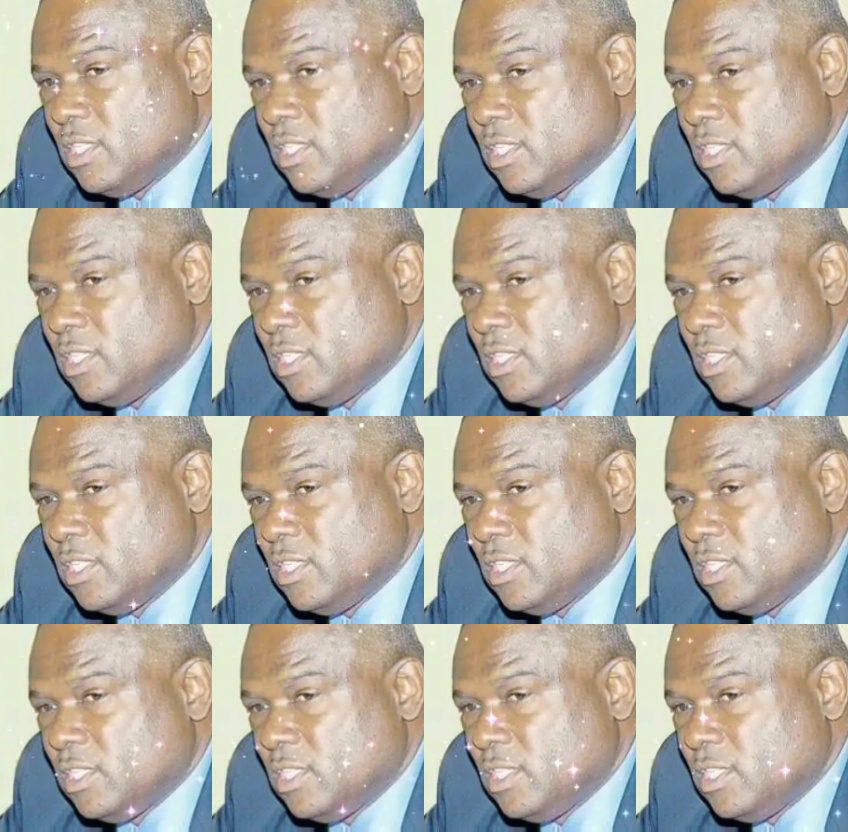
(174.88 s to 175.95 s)
a man is
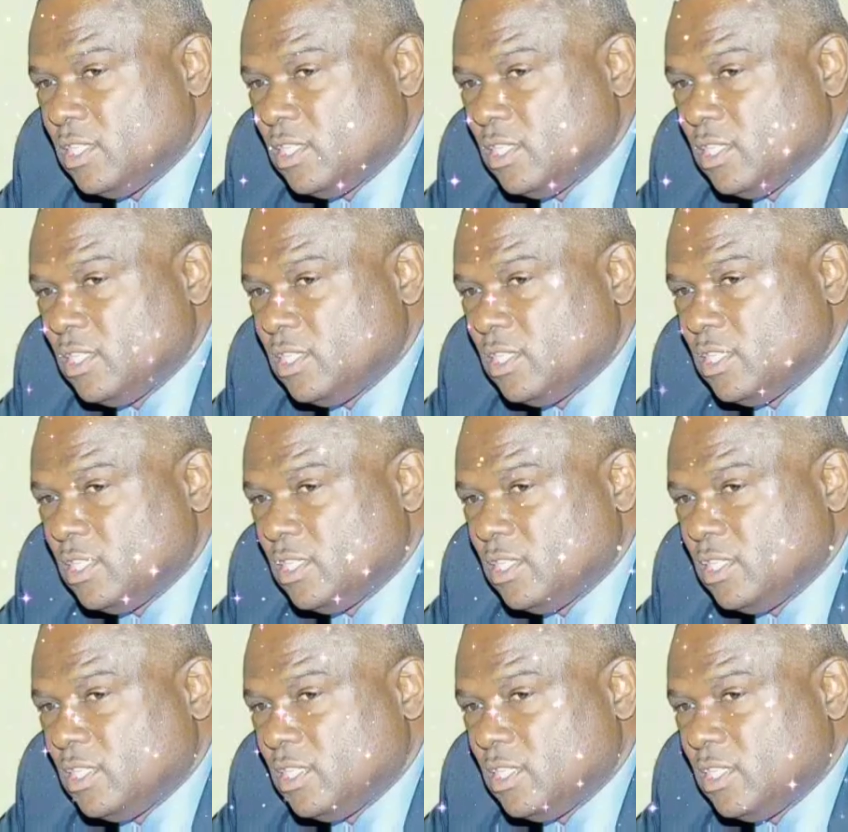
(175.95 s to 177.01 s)
seen as a good
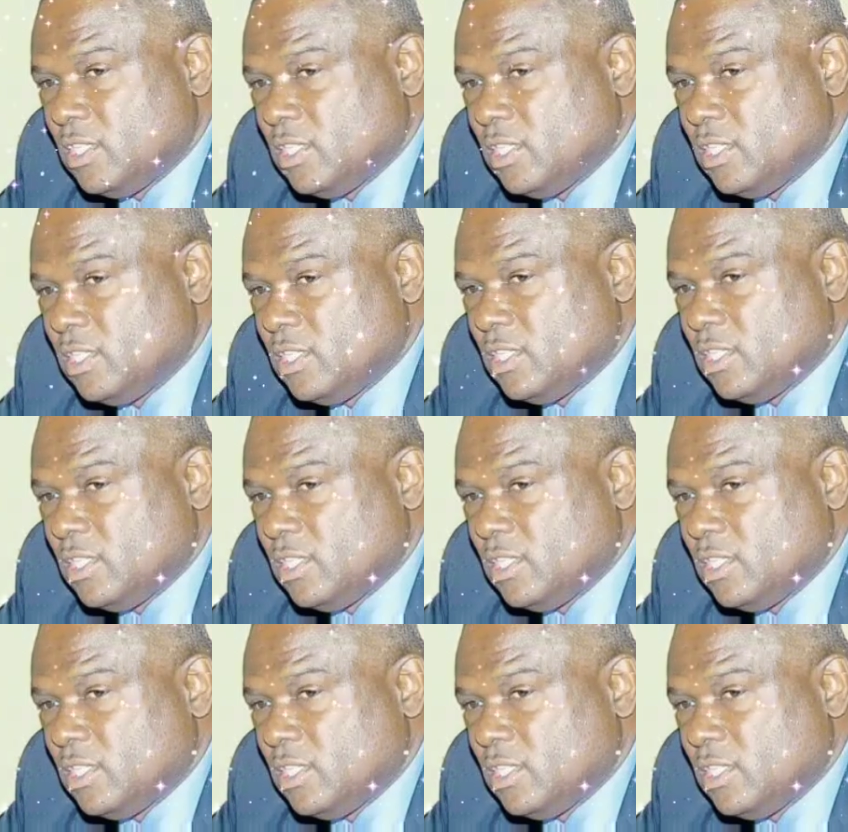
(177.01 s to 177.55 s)
politician